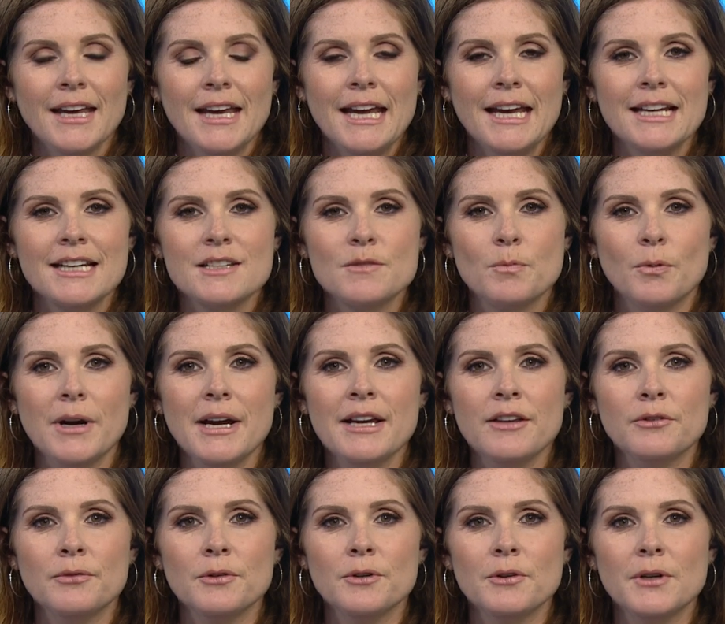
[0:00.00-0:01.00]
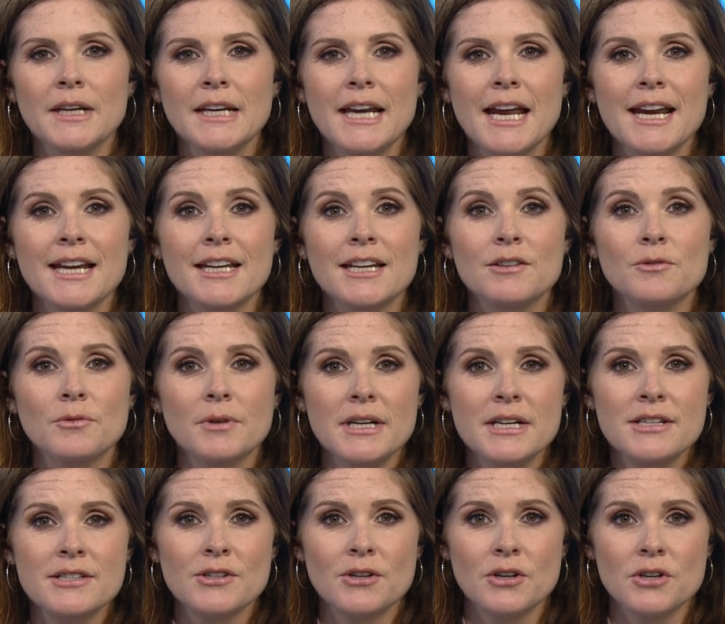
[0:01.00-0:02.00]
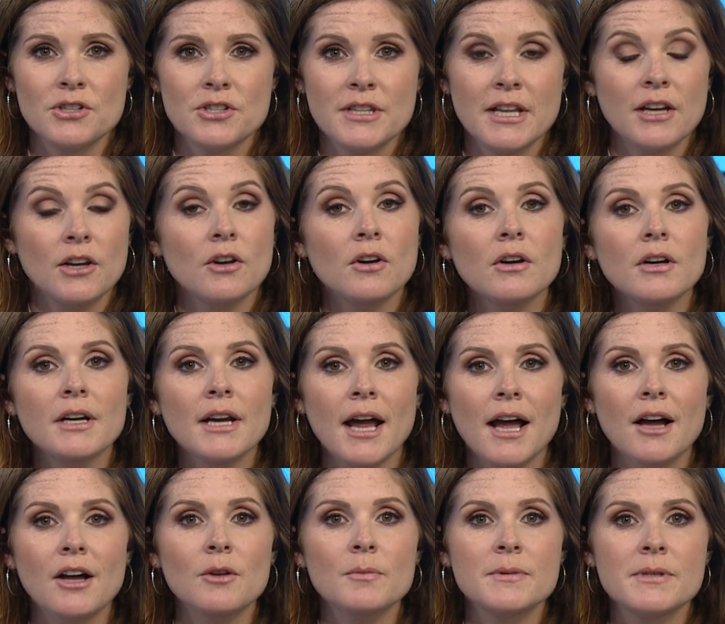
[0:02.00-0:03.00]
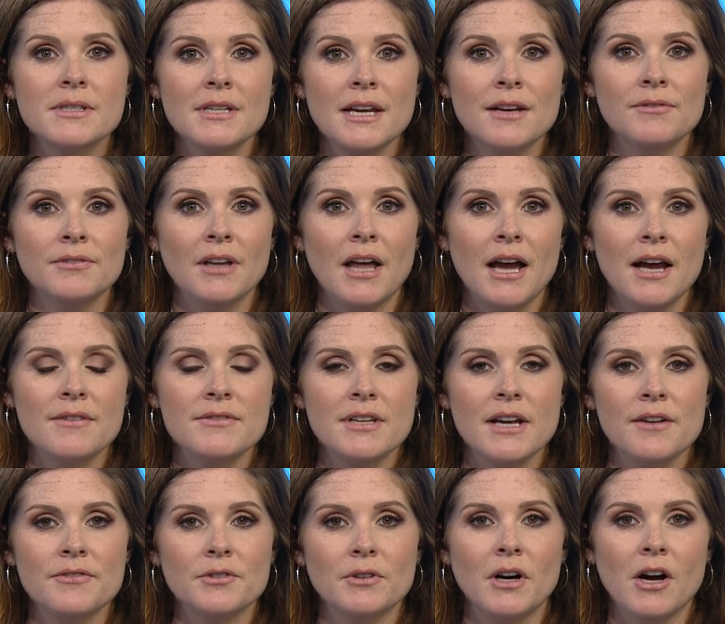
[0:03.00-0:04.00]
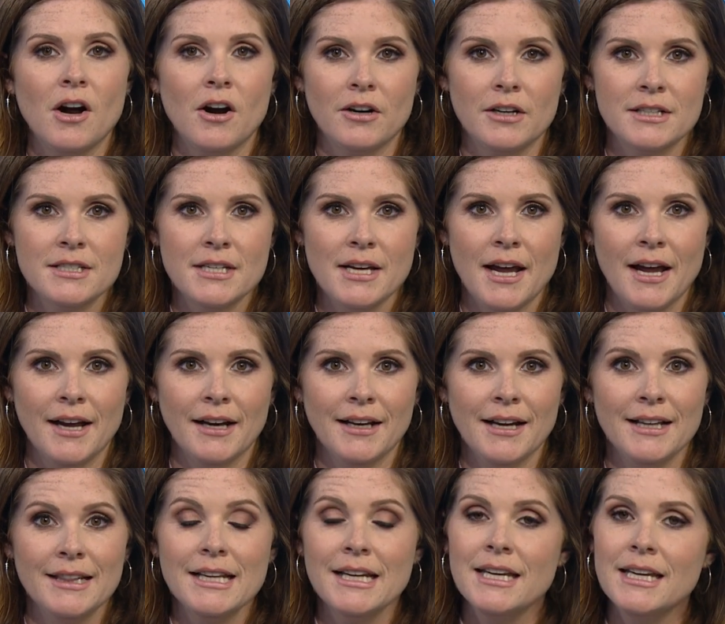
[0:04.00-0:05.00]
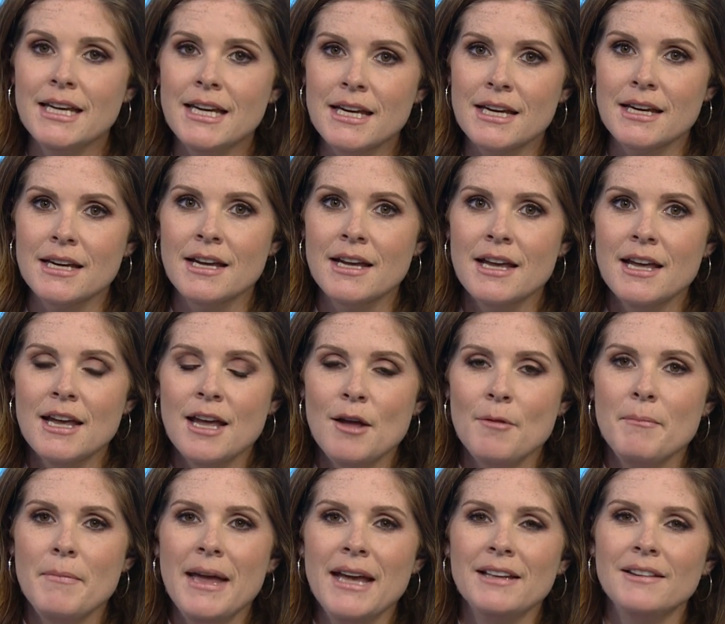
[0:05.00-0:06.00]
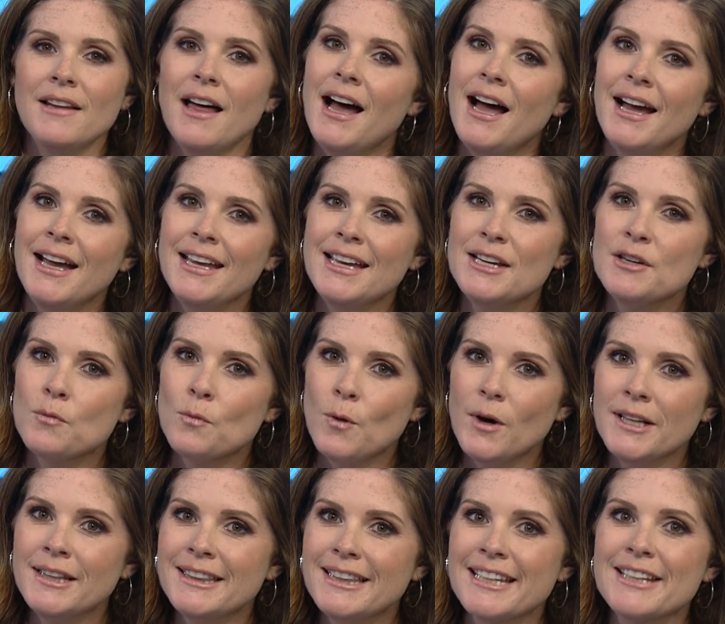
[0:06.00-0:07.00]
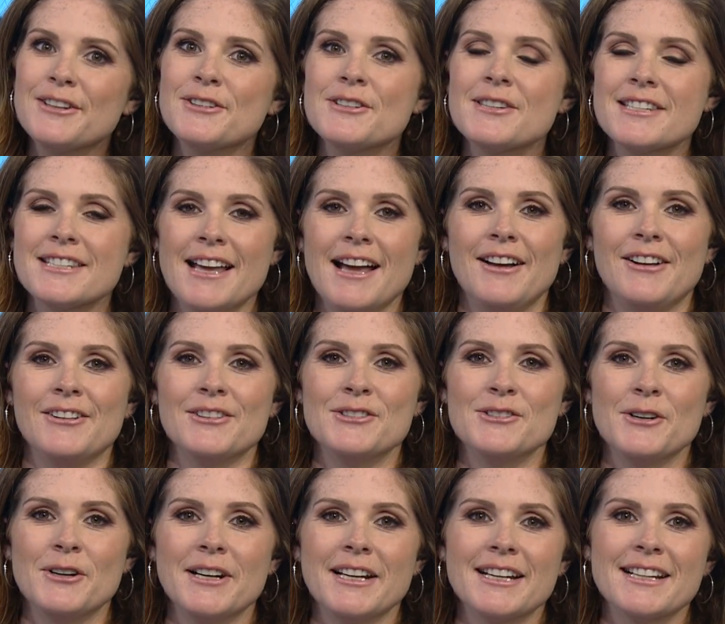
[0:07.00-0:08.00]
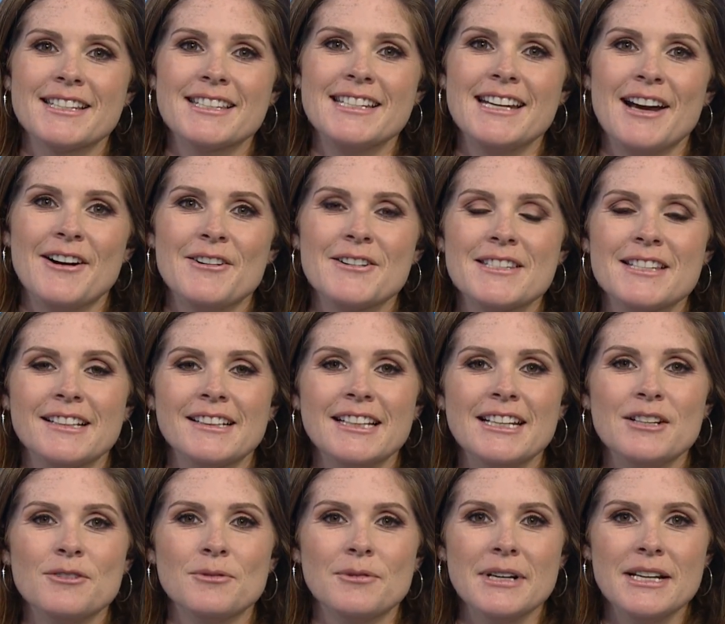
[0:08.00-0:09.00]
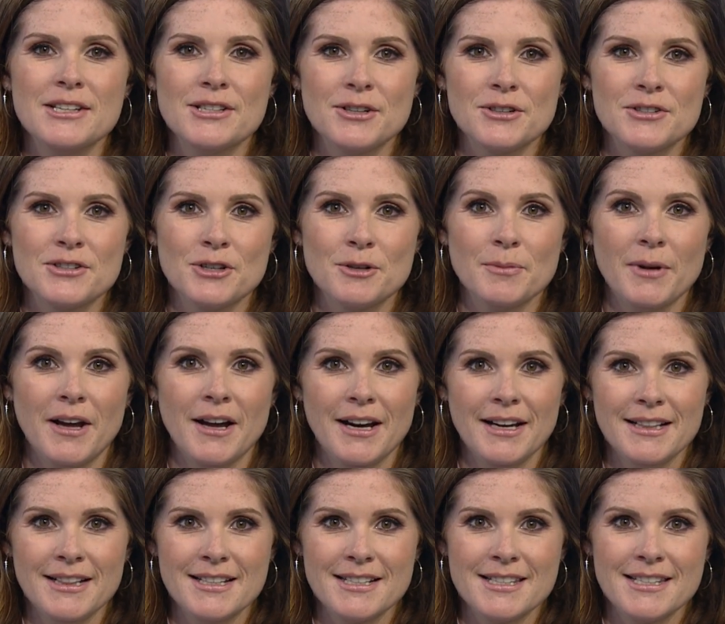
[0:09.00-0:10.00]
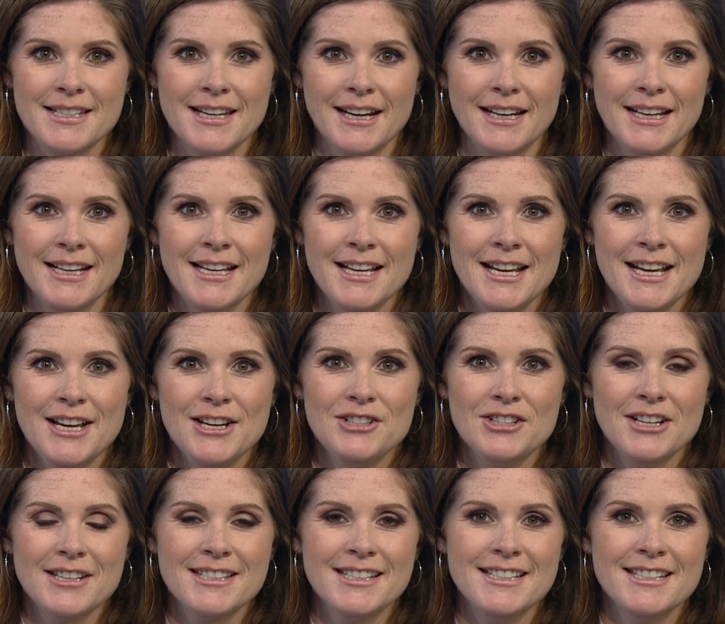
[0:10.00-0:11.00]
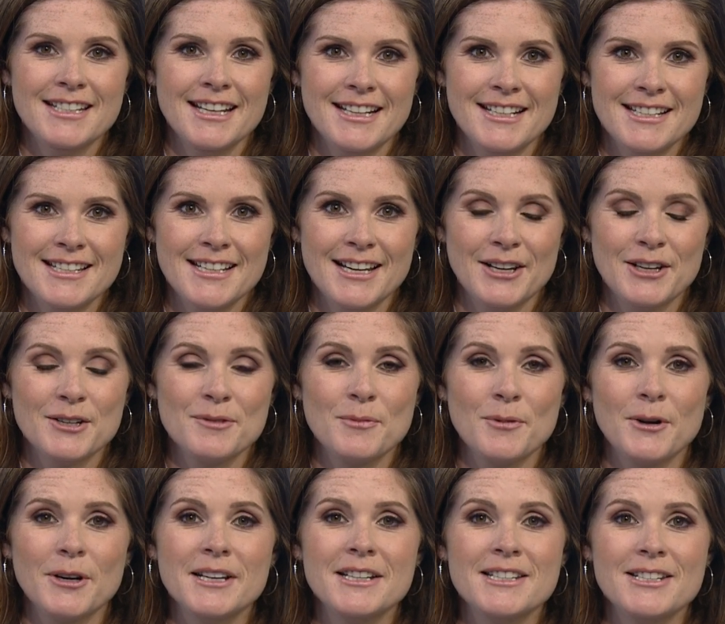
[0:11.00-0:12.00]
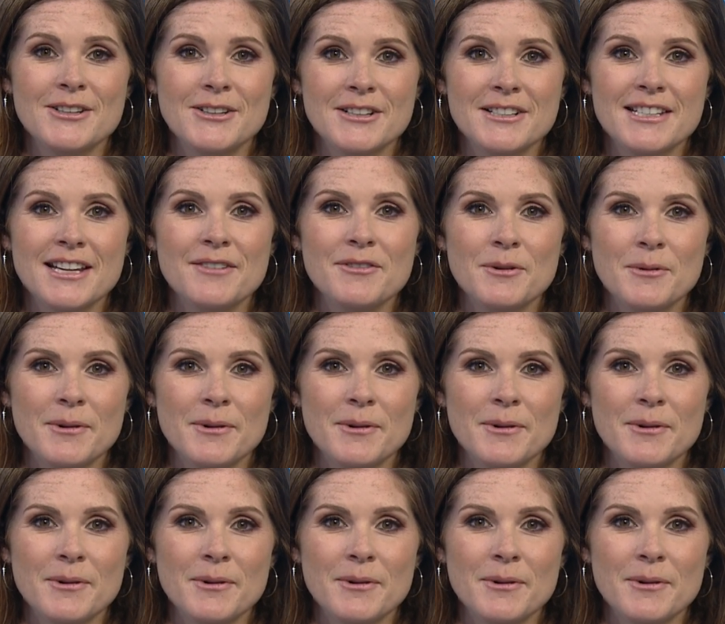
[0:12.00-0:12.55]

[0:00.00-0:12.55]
It is breakthrough Canadian research that could help save lives after a heart attack. And the key may lie in one little cell. Joining us now is the lead researcher behind this study, Justin Deniset. Good morning to you. Good to have